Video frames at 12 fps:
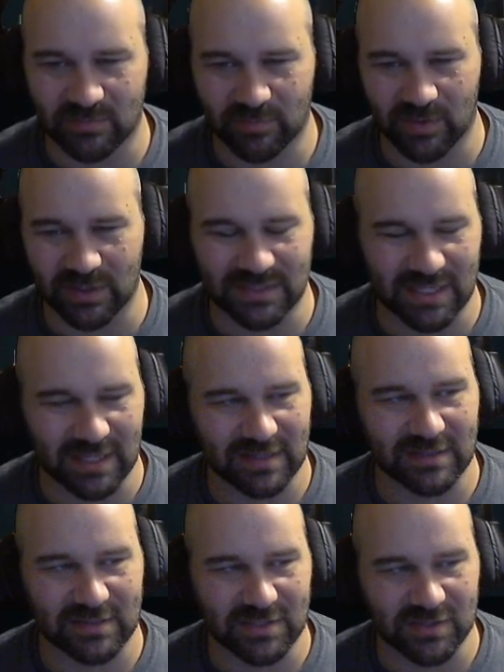bring us
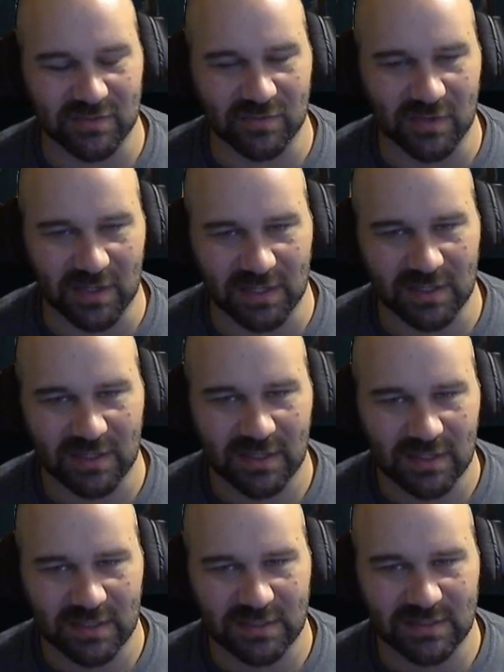anything to
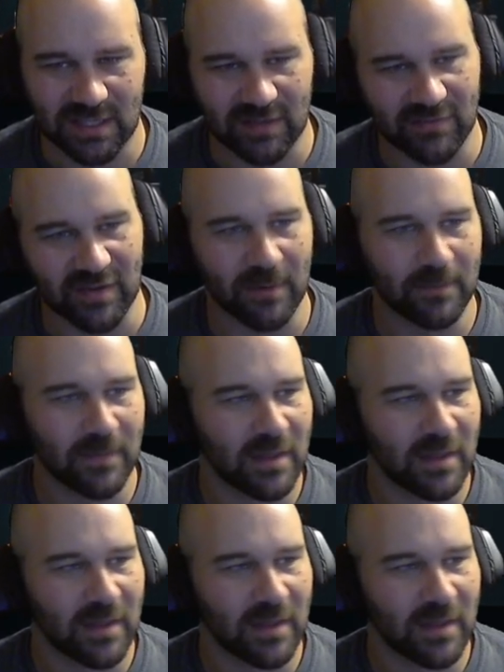give here.